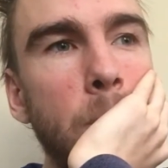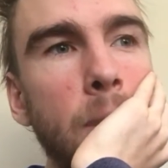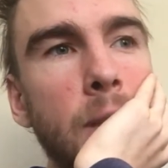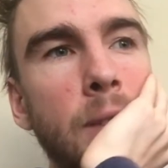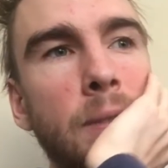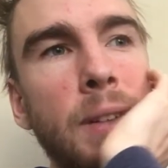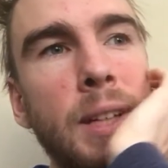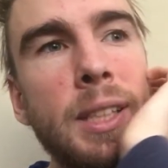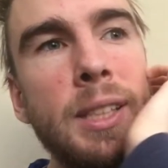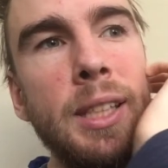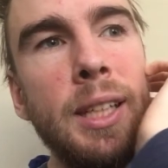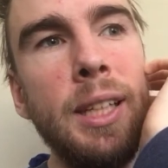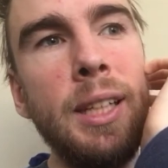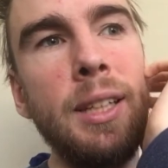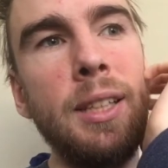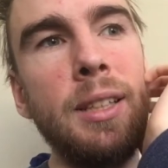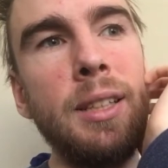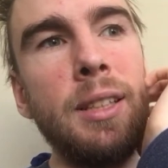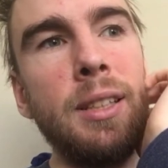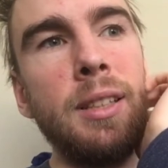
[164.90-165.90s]
if i
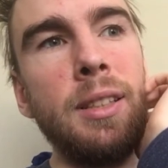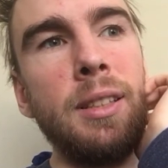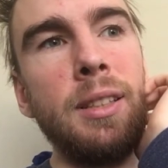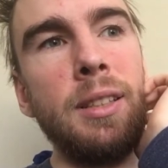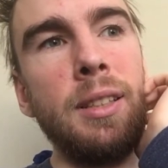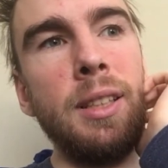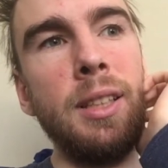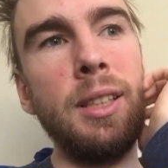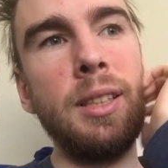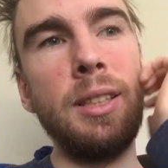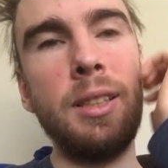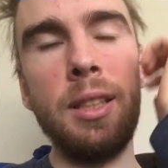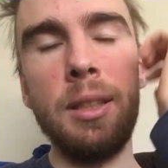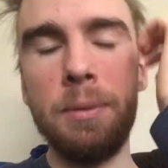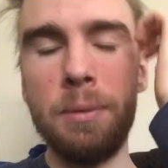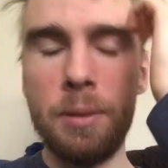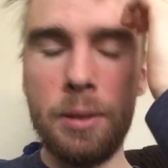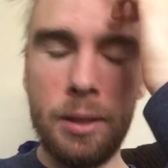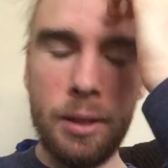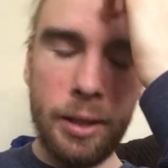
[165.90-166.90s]
take it's
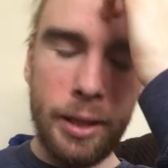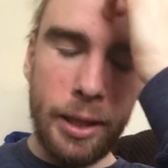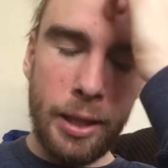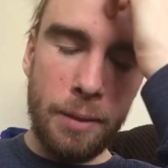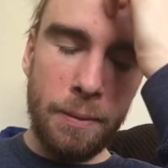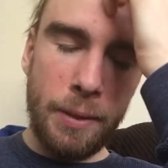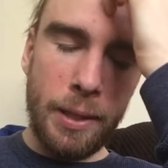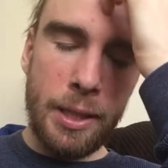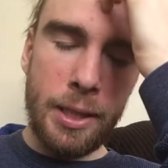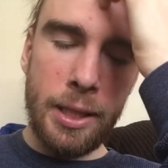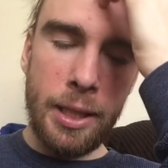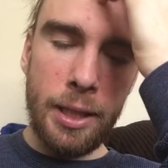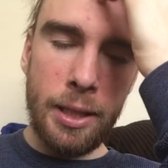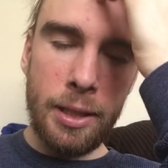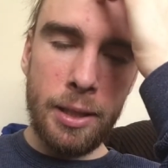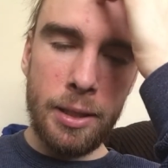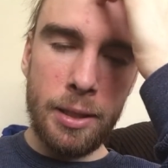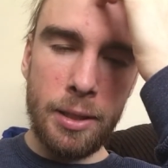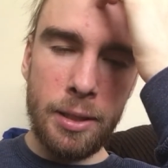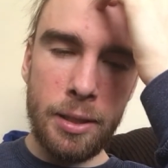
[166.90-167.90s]
different like if i
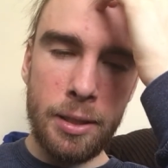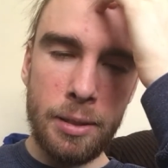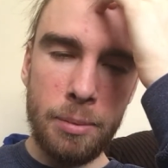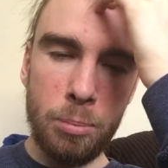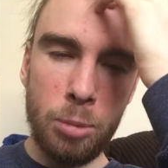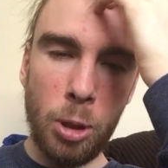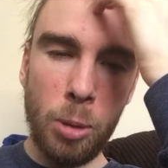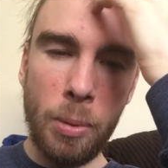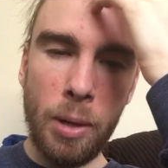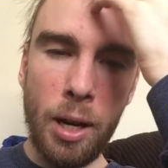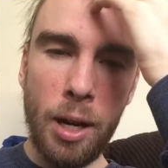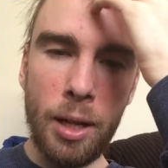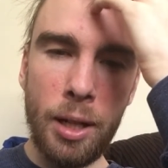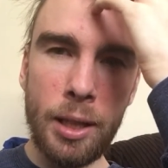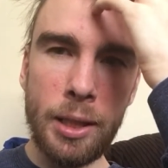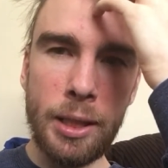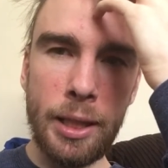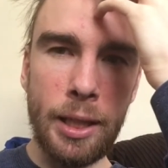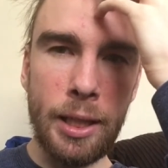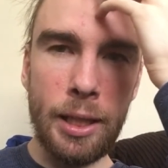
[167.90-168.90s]
take
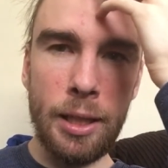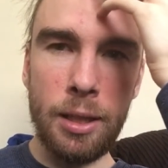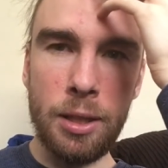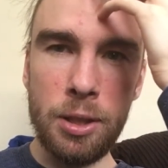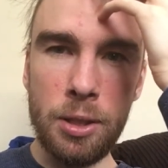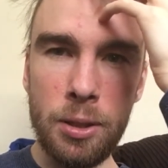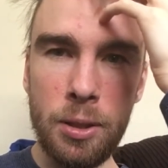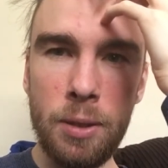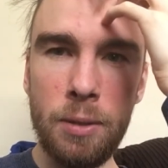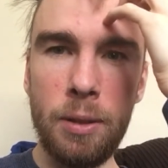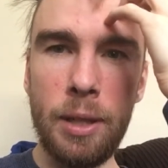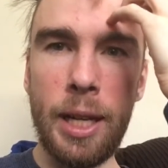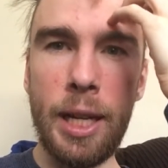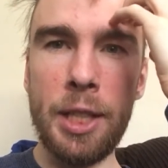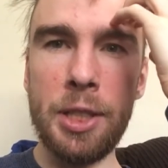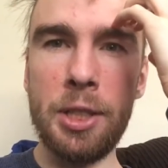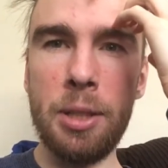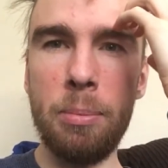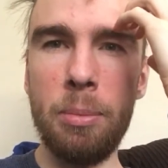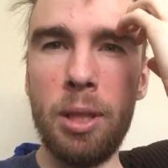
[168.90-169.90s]
probiotics i get certain
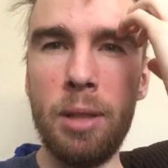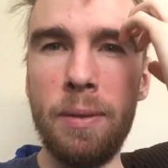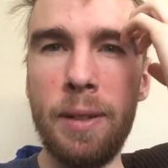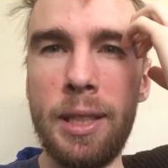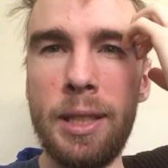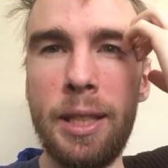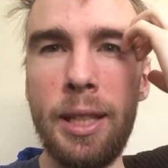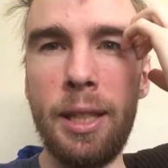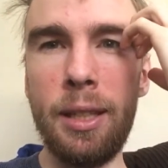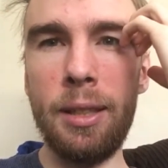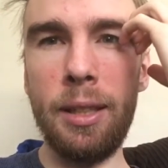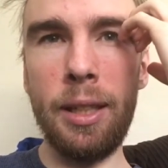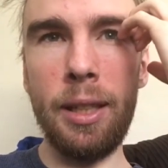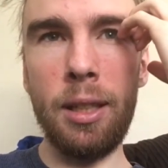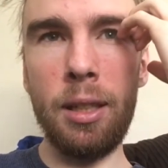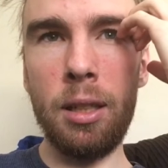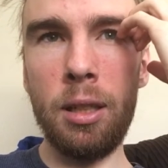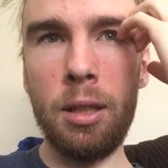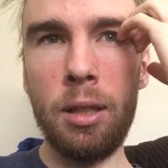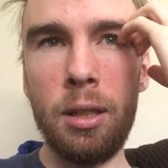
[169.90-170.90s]
reaction but if i take
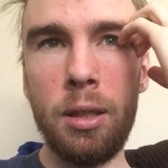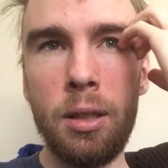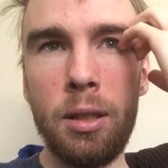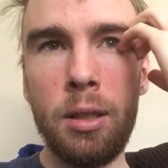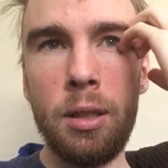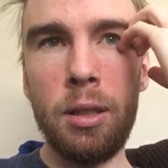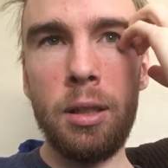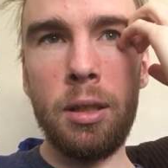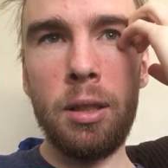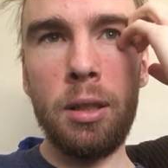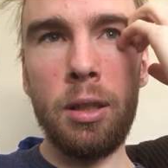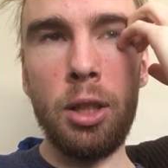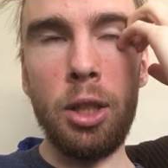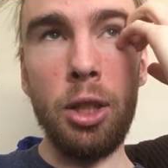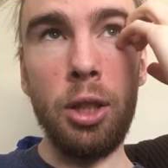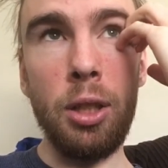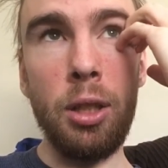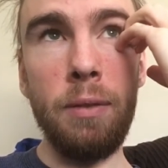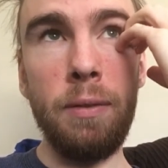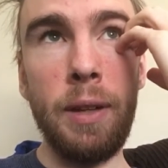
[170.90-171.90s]
like
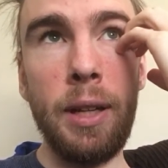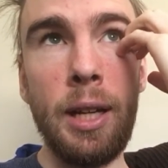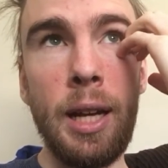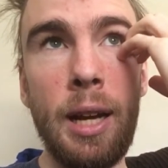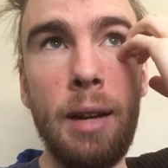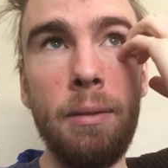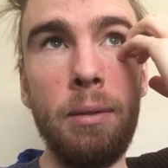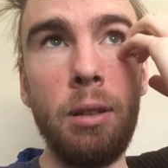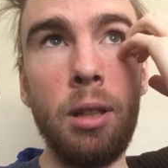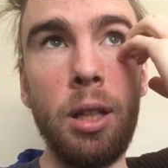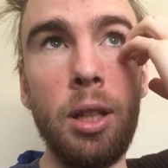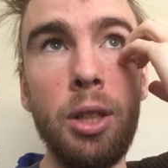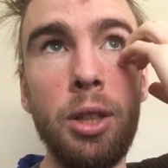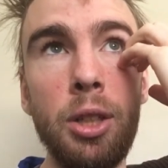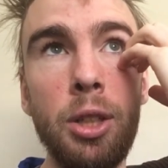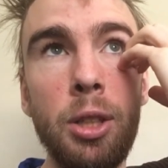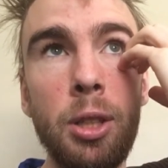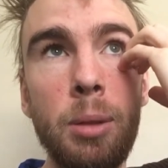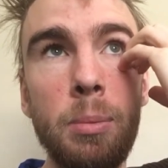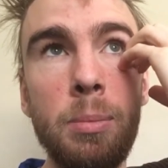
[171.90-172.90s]
er, if i have a lot of
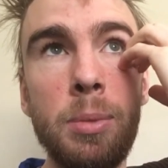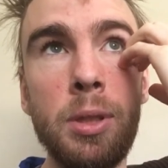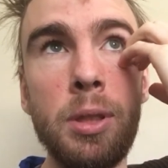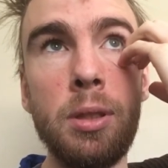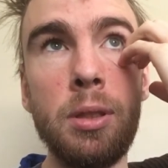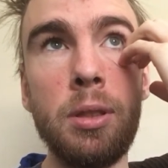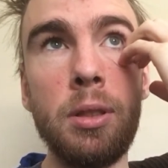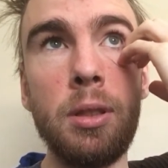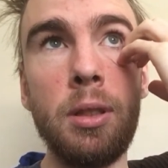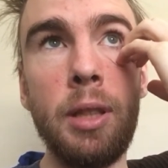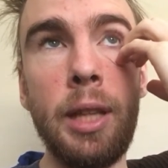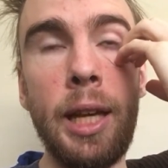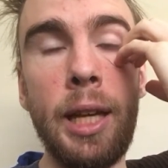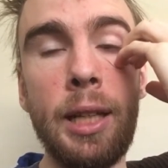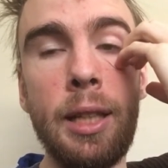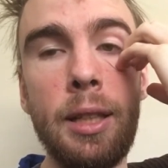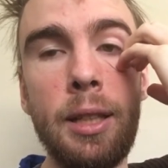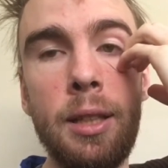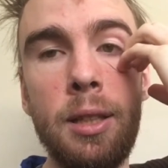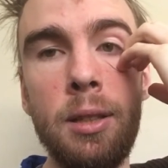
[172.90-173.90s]
herbs
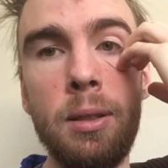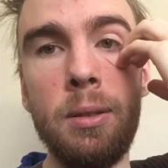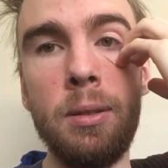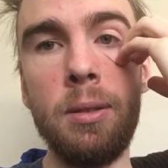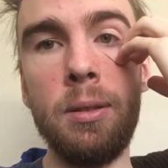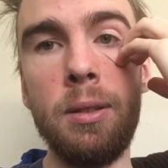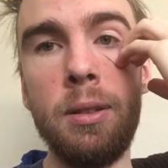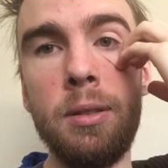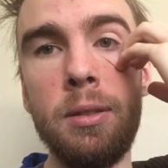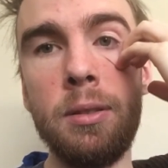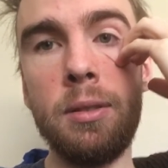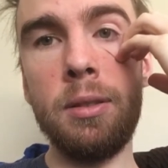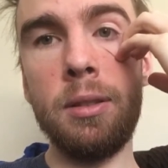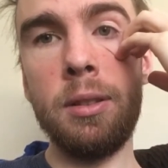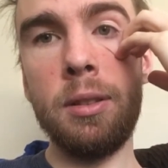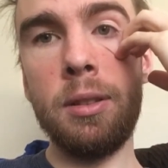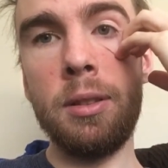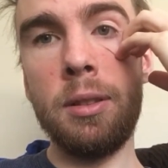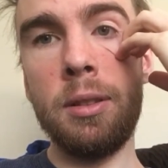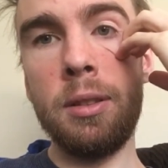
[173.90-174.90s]
that can kill
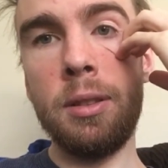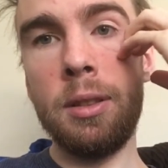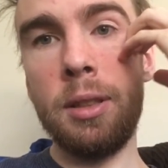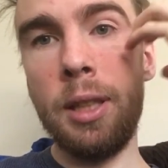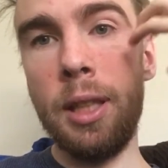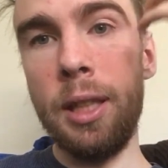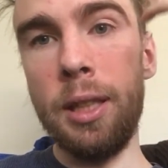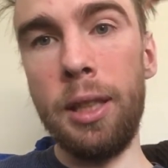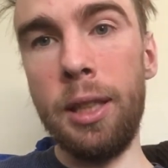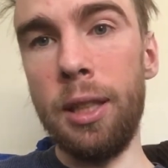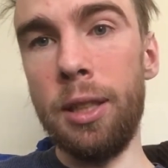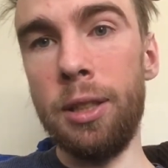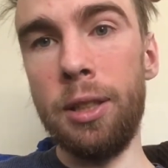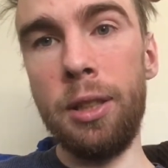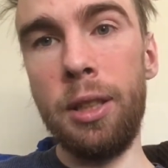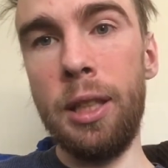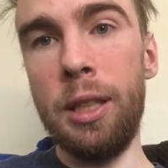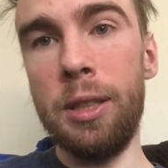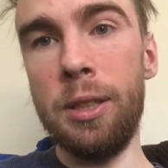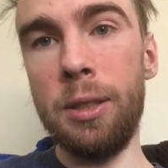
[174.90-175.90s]
candida or
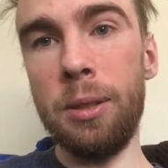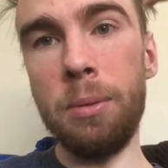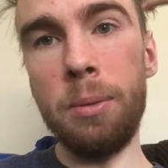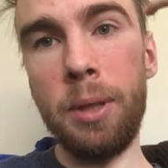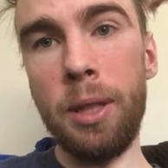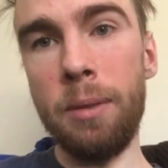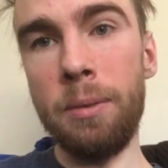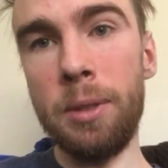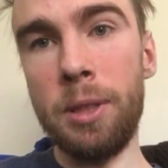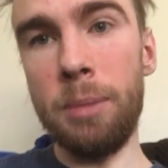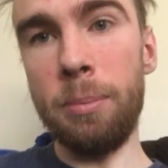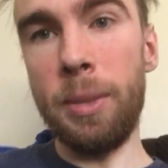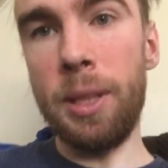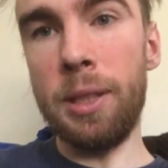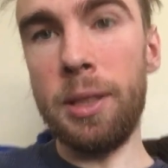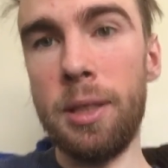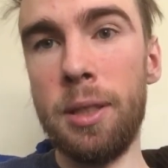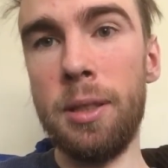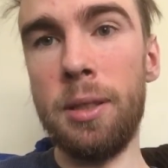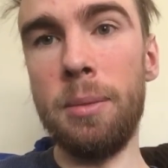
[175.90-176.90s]
yeast or whatever's in my
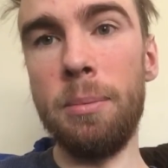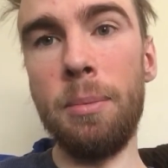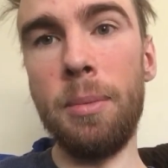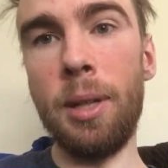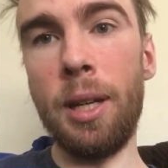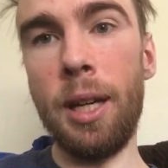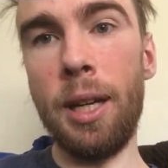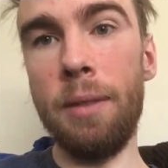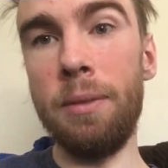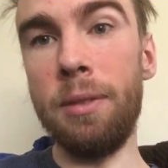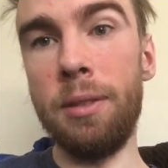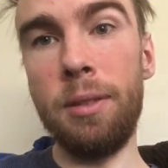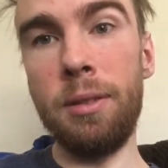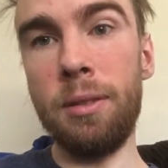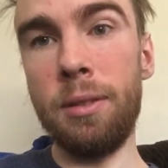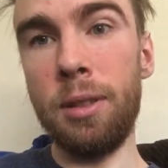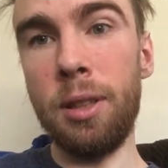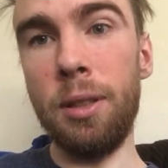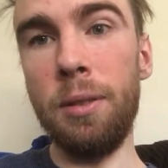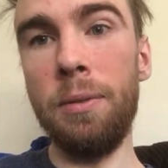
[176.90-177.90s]
system. I
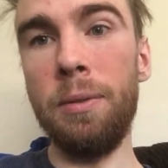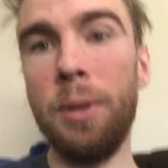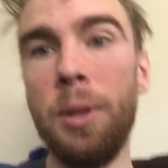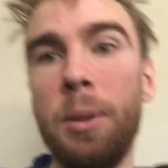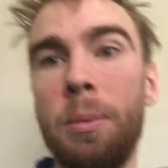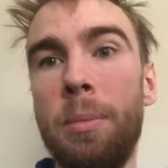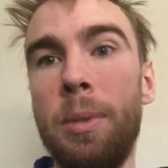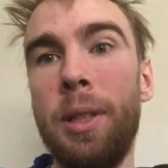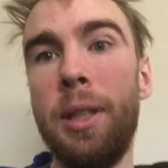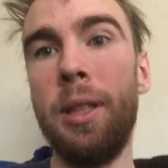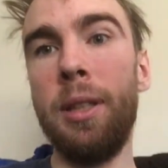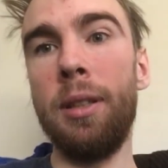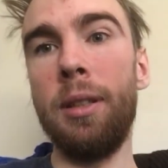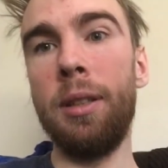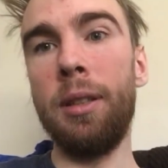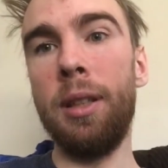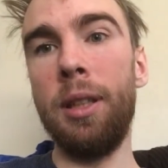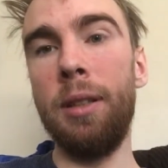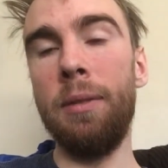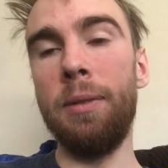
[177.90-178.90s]
haven't confirmed it,
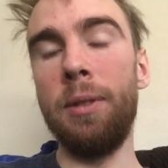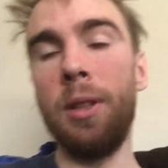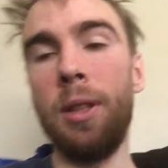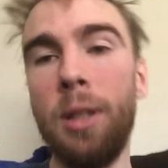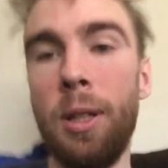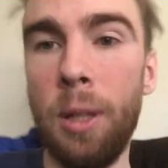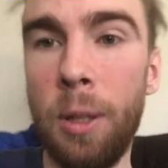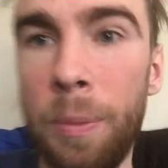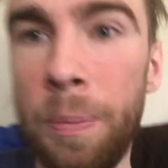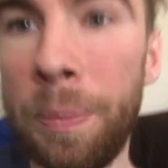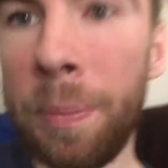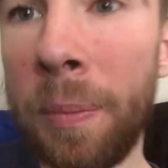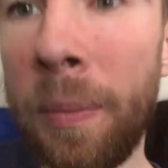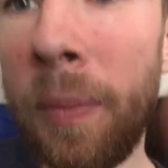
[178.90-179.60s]
even though,